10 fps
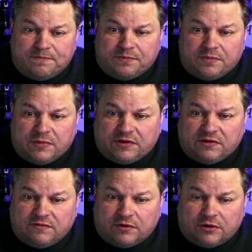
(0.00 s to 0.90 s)
This
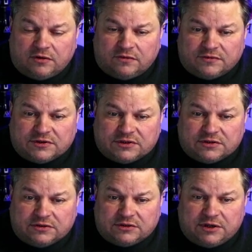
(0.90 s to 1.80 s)
involves
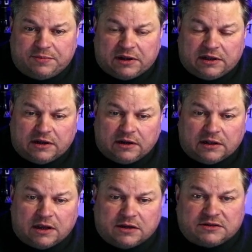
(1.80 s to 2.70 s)
typically a
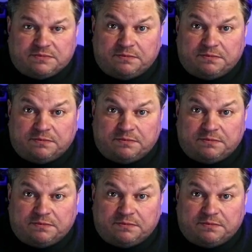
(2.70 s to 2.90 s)
glass